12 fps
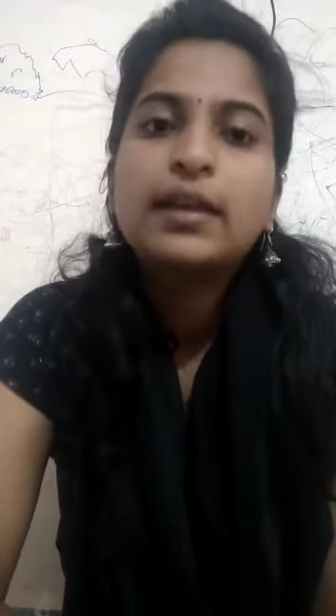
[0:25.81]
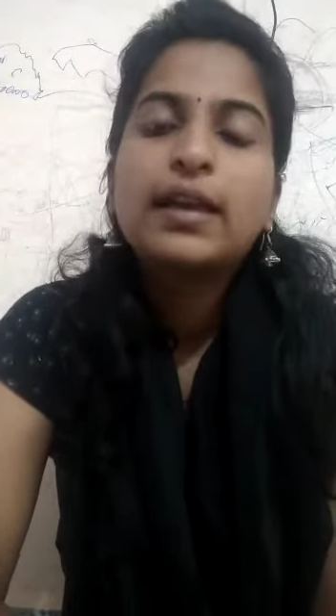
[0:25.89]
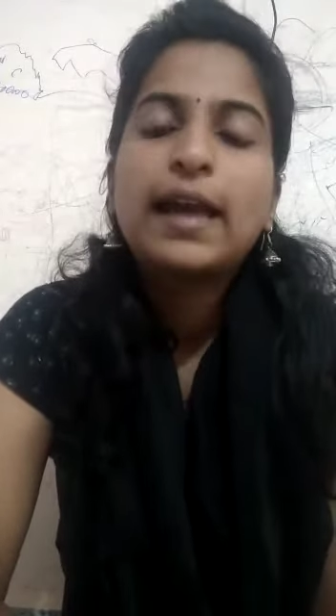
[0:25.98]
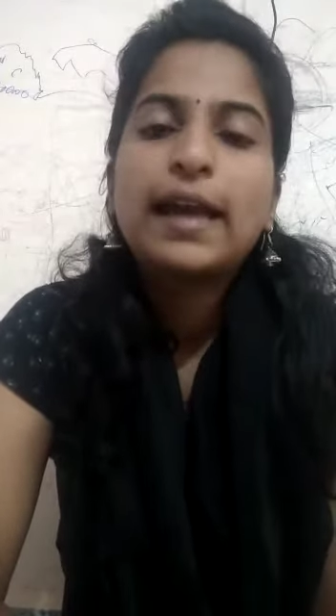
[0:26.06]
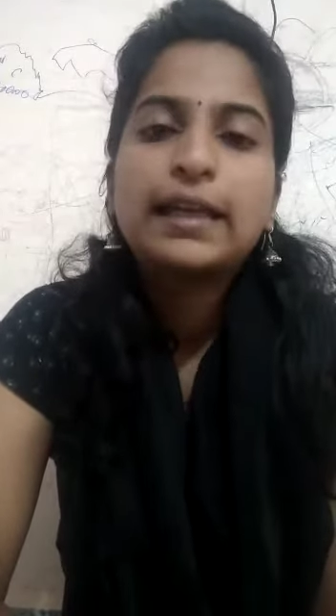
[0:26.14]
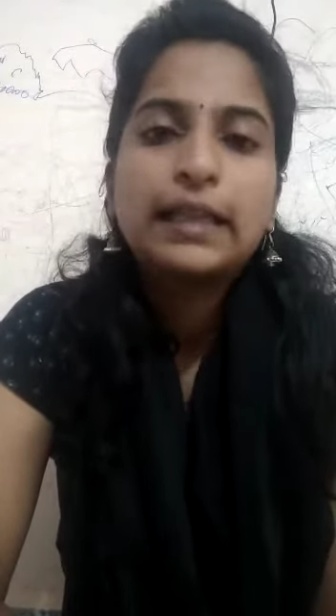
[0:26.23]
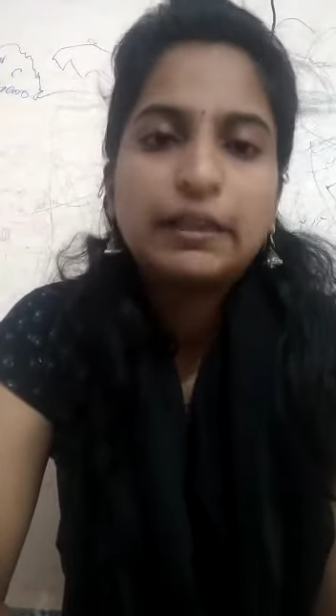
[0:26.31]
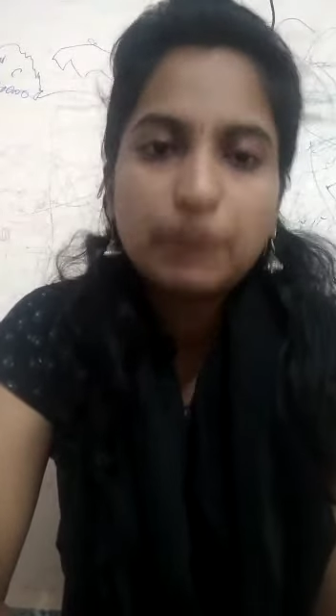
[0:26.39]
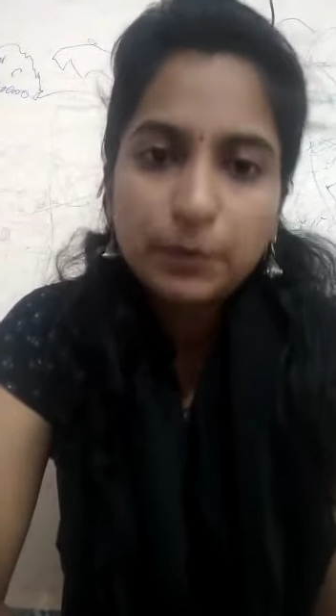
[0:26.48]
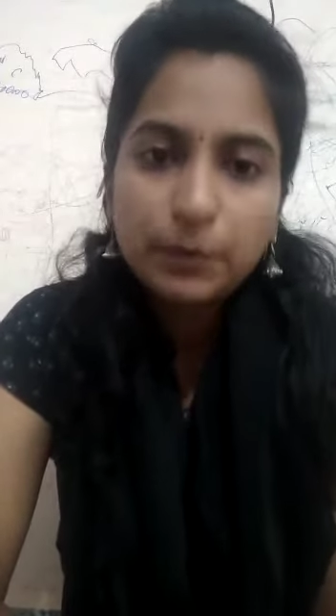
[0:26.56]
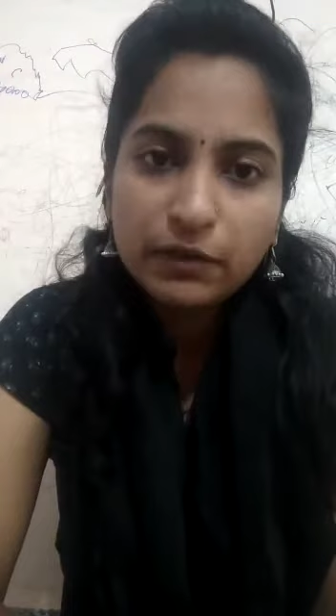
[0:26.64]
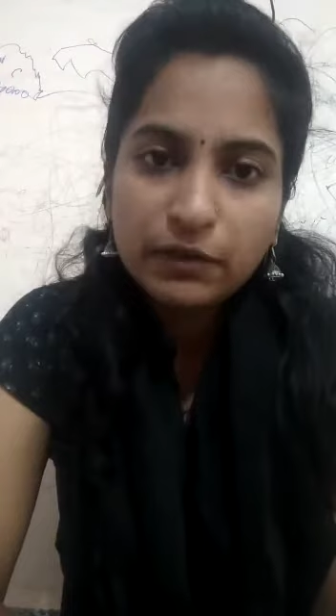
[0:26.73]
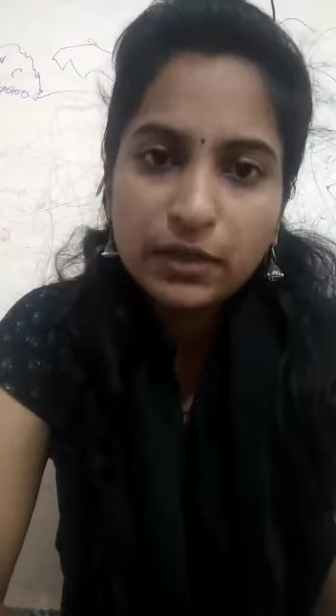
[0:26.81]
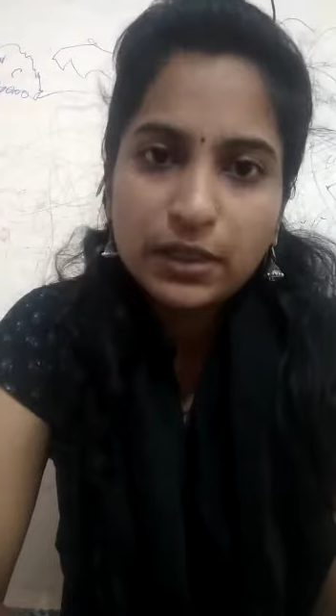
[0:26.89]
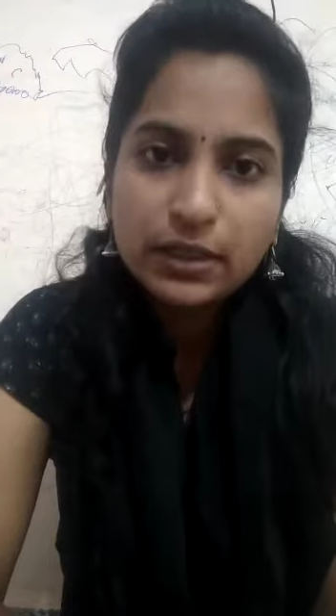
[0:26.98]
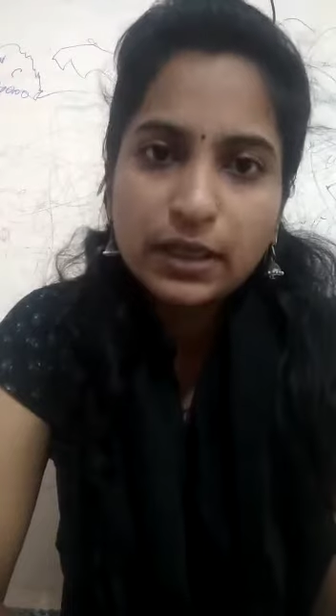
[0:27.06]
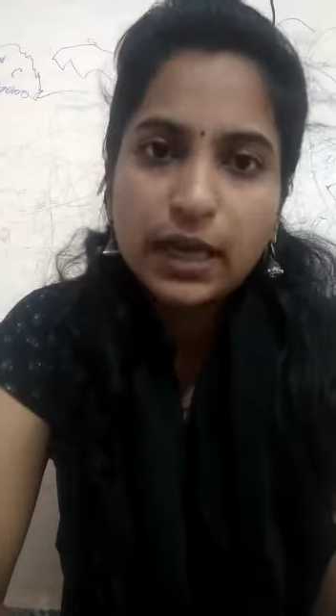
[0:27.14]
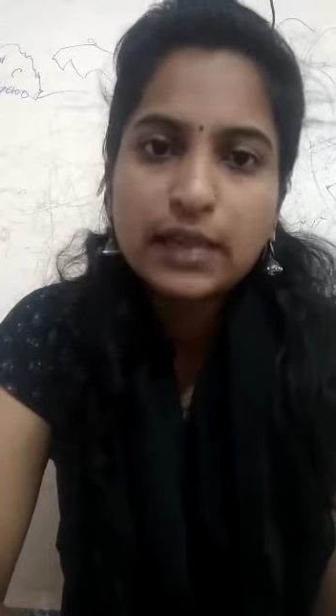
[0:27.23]
And in our previous
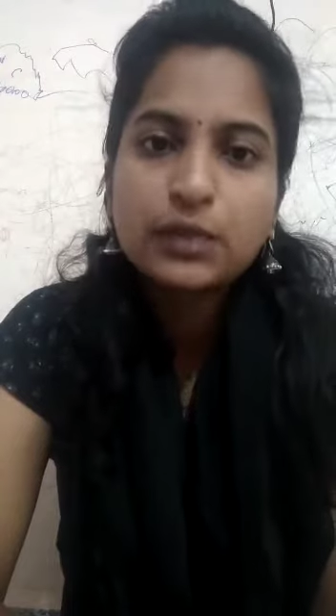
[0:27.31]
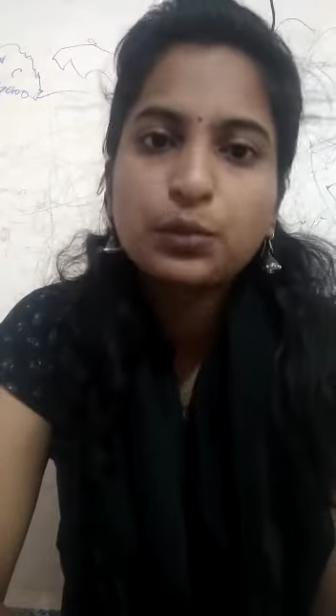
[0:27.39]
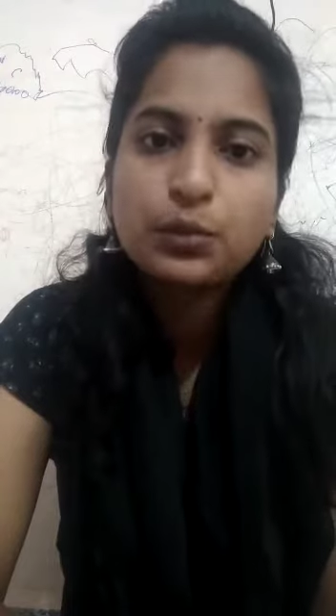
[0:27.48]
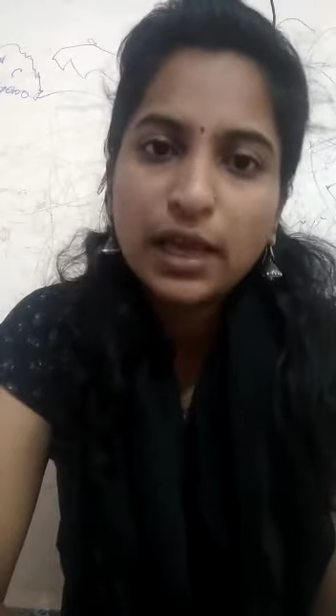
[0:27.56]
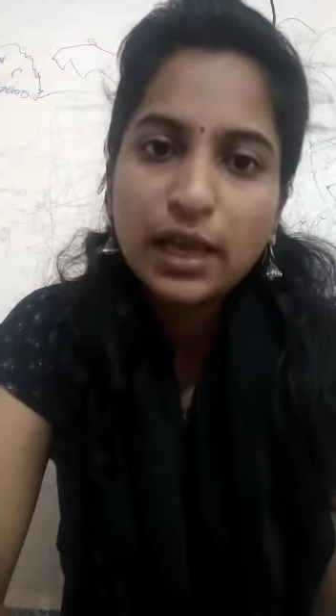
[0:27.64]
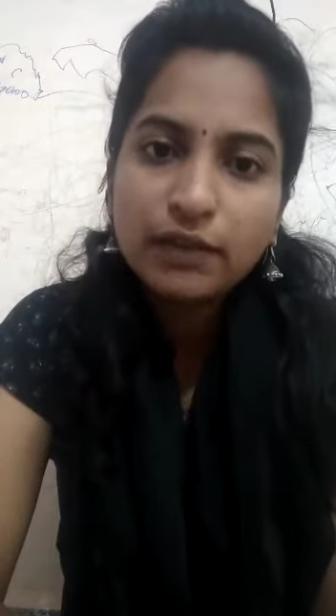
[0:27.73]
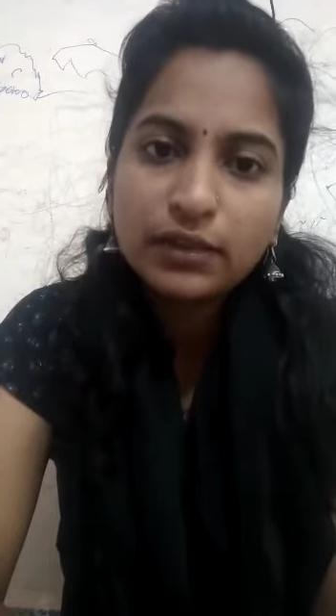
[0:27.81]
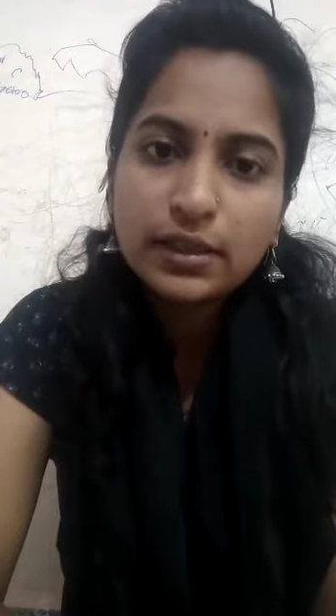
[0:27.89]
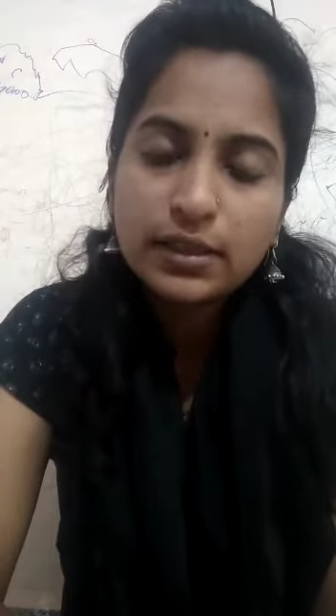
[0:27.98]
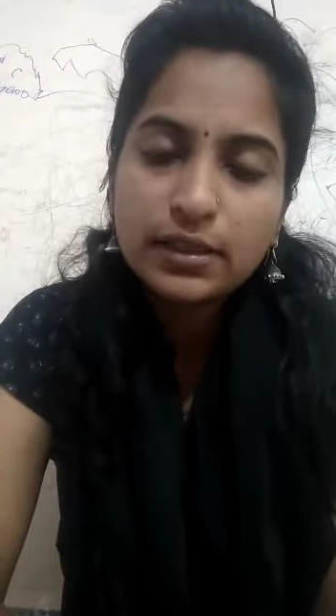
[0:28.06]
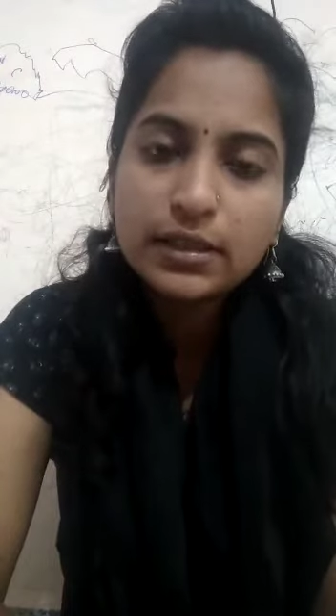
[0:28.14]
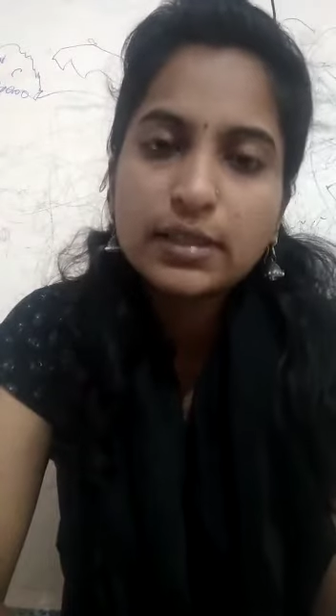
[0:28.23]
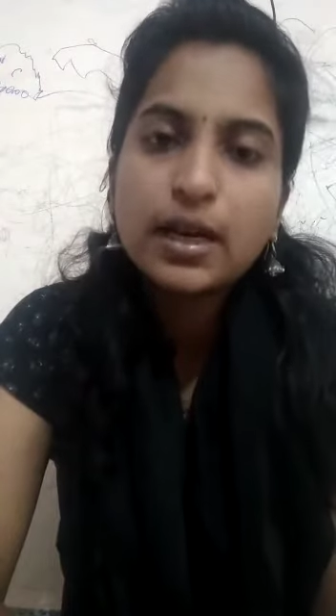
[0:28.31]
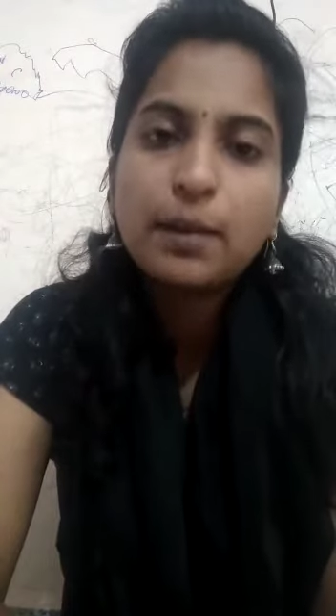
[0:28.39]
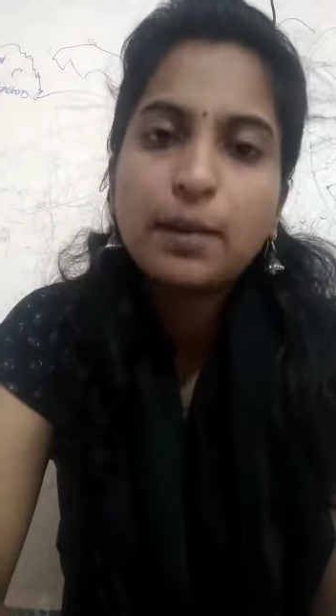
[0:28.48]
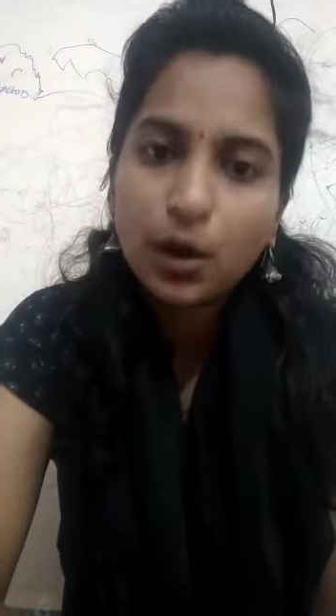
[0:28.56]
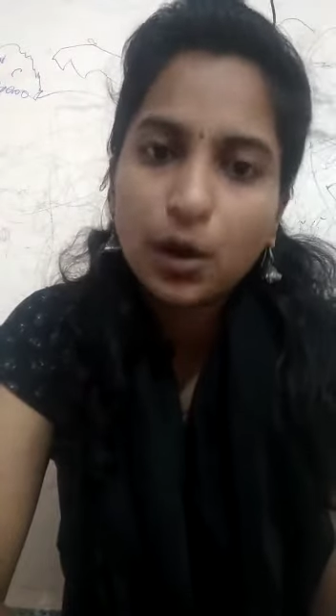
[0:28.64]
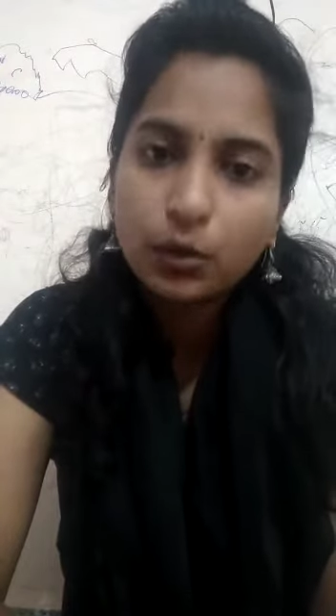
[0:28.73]
class we have discussed
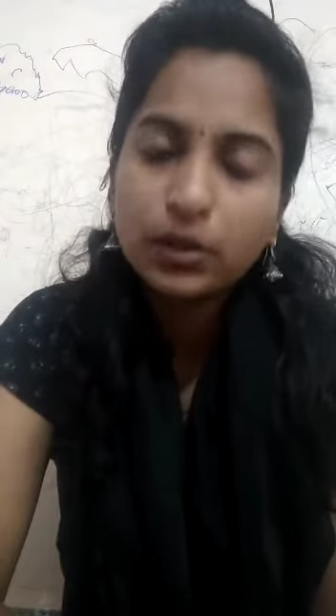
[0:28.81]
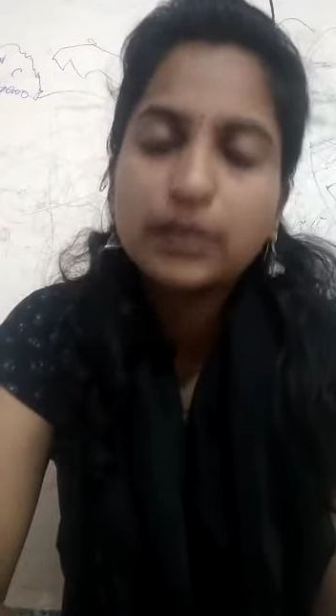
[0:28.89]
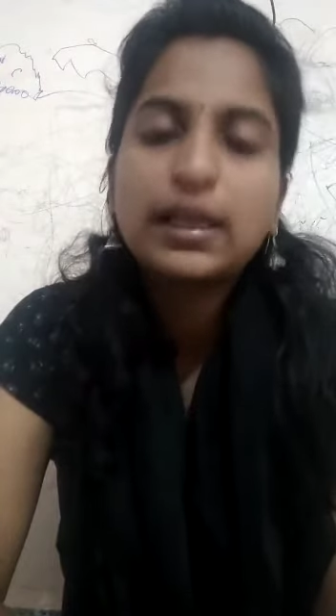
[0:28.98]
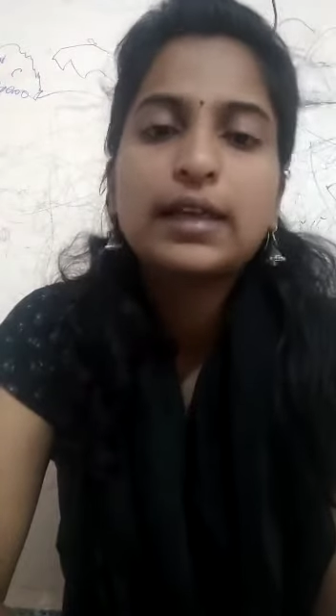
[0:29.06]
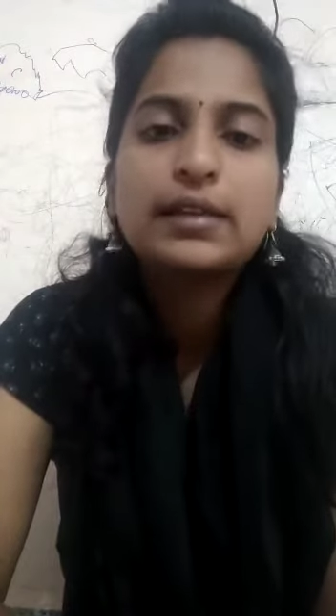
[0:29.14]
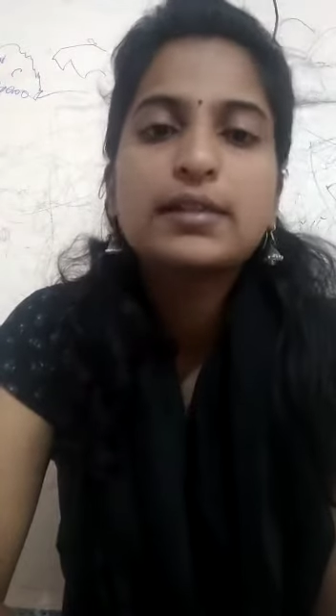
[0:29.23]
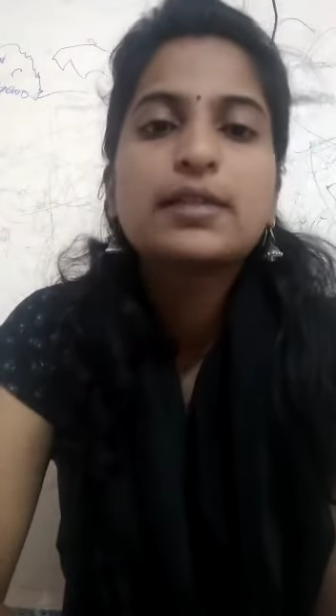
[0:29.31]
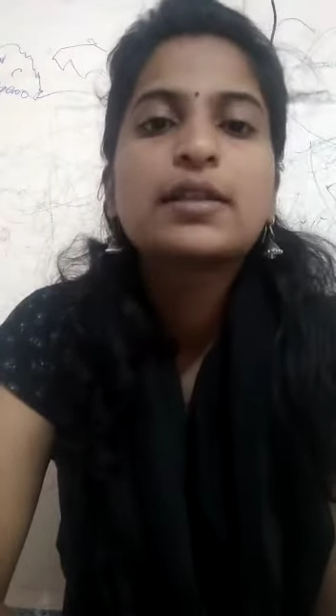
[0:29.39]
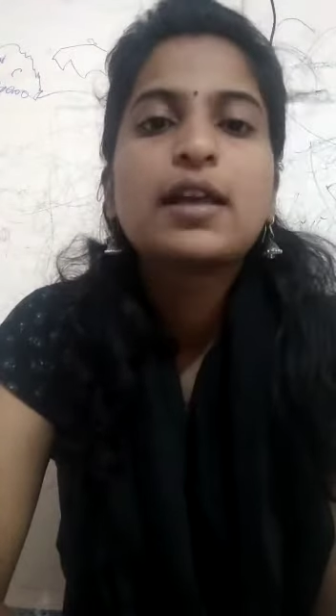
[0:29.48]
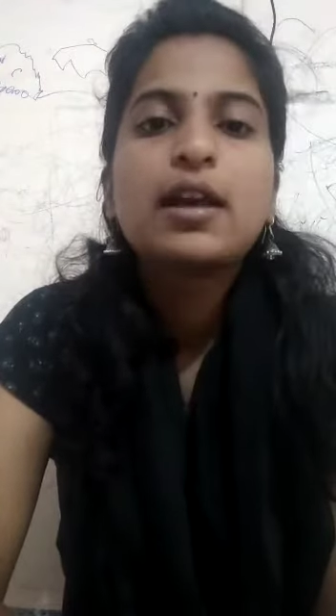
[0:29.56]
about that is